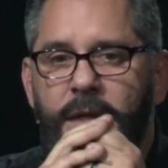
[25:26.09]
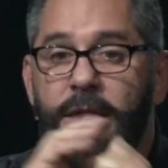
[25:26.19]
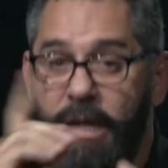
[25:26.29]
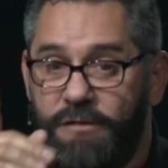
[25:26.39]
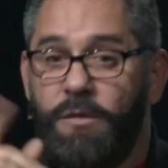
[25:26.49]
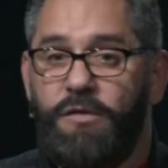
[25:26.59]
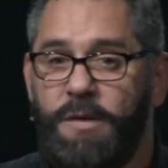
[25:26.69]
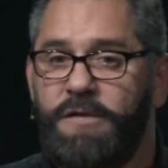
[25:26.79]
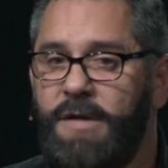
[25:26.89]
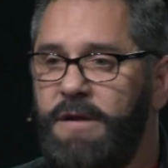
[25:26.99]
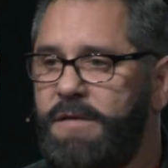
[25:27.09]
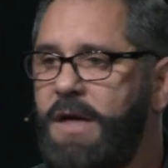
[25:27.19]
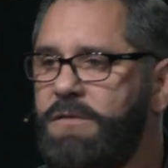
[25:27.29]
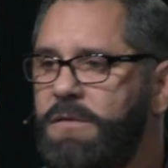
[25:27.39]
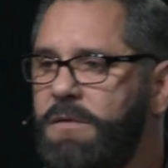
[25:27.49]
This is what the study
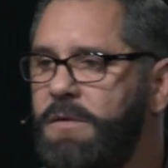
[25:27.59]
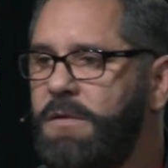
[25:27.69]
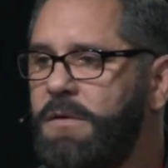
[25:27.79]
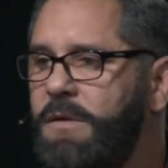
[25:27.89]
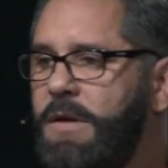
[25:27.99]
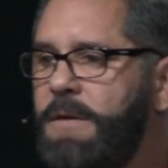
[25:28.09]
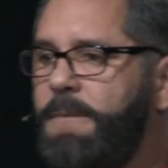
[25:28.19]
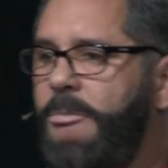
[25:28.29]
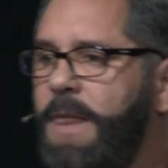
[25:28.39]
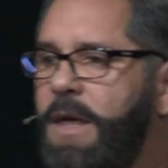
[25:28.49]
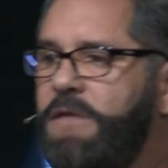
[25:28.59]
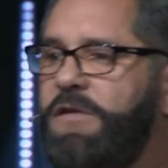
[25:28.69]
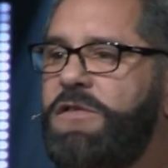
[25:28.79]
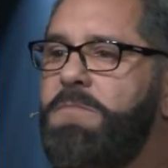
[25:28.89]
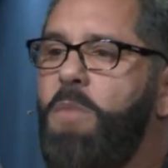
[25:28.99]
says. It
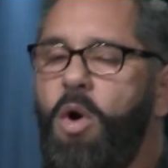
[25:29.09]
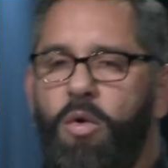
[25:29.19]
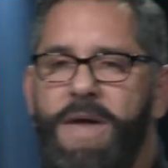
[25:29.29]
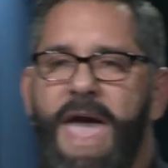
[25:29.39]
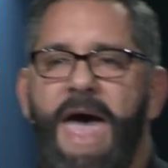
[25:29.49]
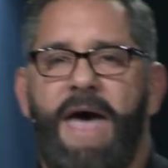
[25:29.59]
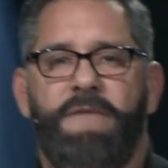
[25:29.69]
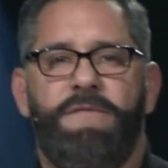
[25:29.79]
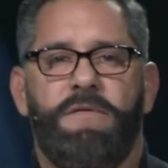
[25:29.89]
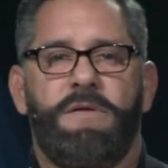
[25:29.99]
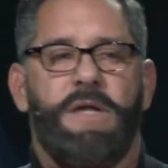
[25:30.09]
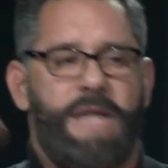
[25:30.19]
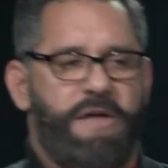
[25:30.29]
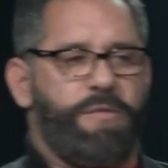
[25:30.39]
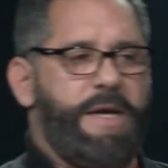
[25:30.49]
says the more we have, the
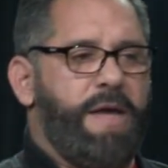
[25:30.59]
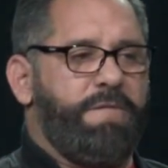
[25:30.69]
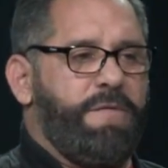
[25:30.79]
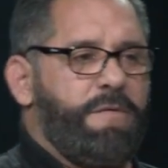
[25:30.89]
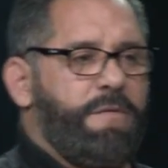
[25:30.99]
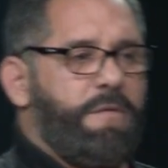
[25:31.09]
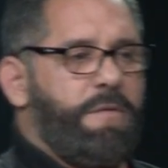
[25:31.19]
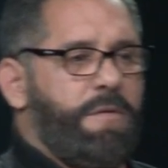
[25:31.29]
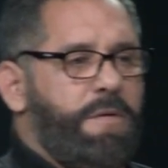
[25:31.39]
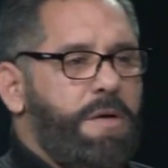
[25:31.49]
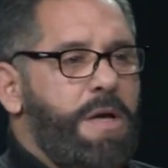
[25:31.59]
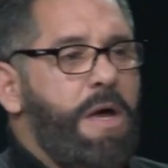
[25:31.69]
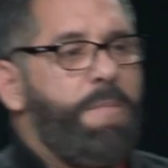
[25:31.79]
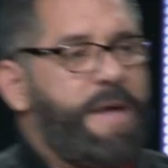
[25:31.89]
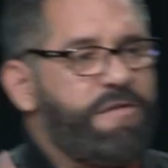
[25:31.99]
less we give.
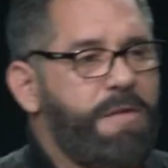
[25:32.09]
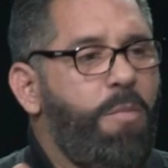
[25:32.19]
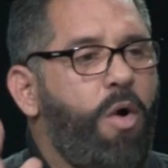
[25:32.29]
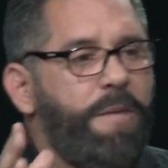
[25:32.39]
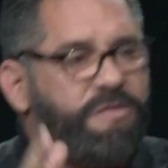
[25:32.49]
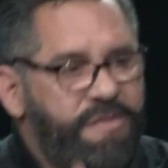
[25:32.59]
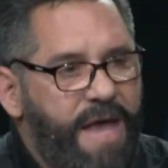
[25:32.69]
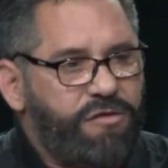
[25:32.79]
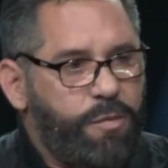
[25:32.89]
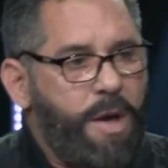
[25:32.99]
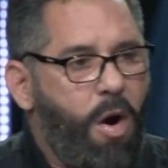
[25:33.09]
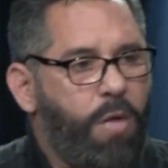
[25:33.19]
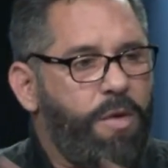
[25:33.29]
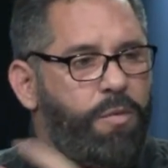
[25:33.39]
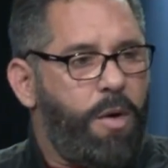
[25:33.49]
Because the more obsessed we are
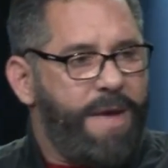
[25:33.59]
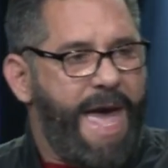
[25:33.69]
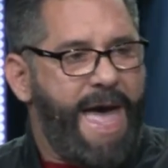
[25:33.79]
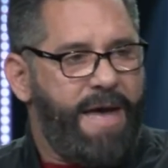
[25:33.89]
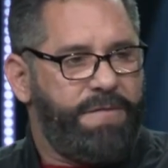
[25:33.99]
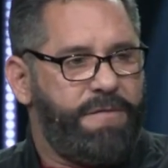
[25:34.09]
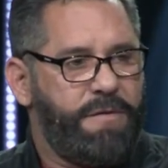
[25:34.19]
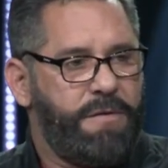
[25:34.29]
with what we have.